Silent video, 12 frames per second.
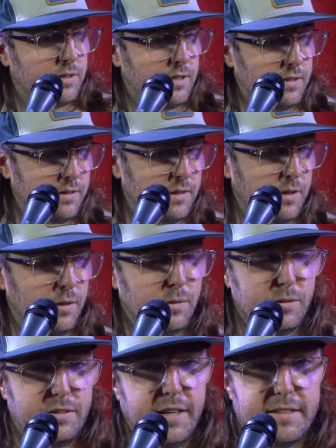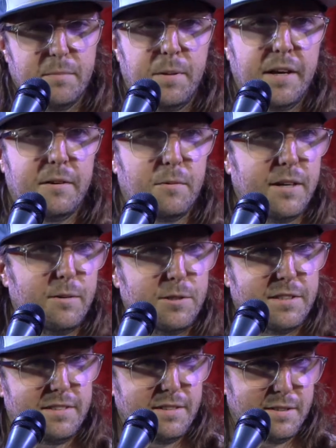called "Lord Take the Pain Away,"
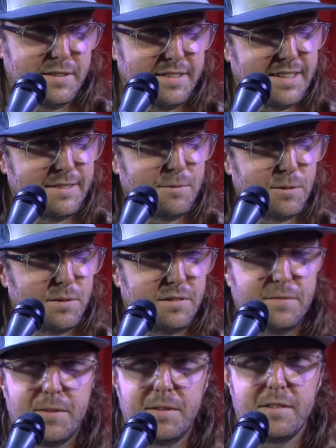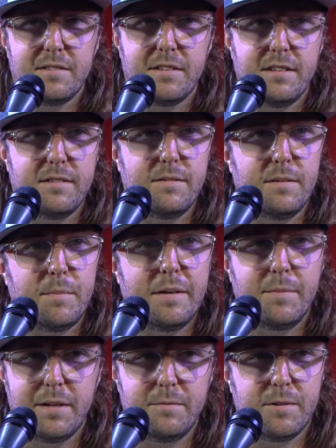I wrote this a few years ago. I
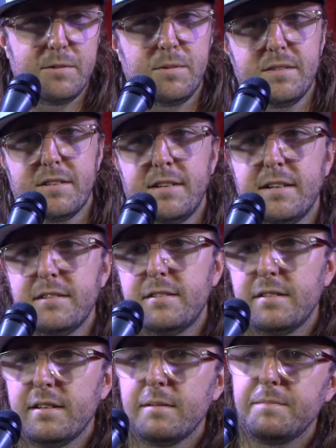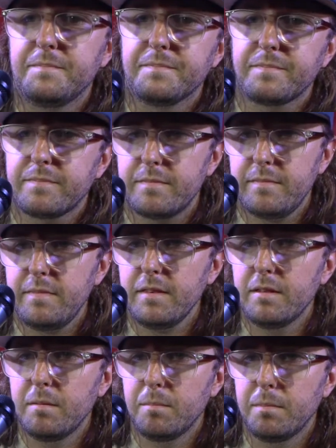might have written this when I was in college,
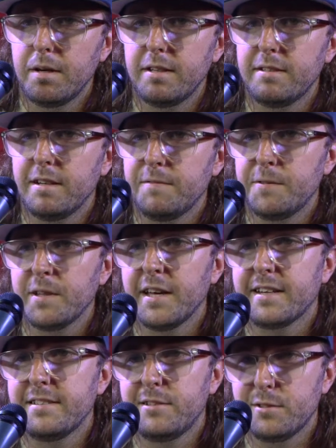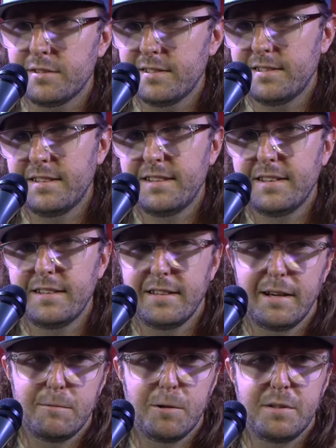but I feel like I
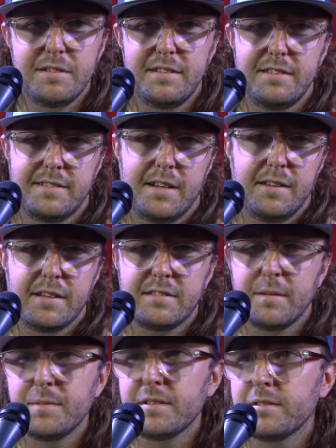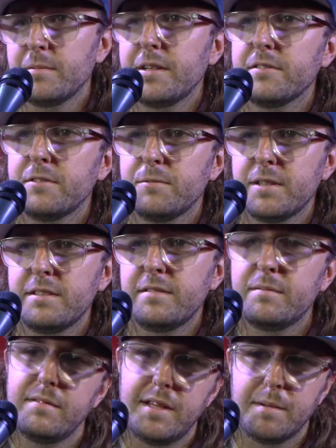wrote it. It sounded like something someone else had
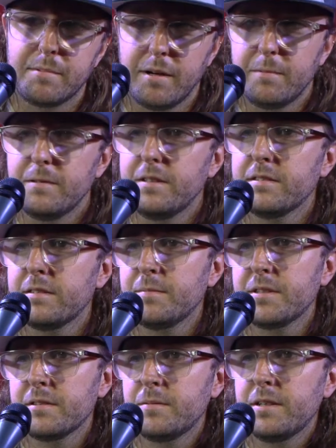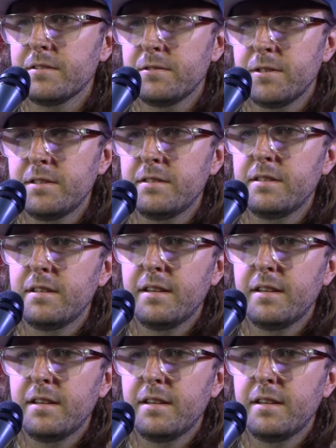written. It probably is something someone else has written,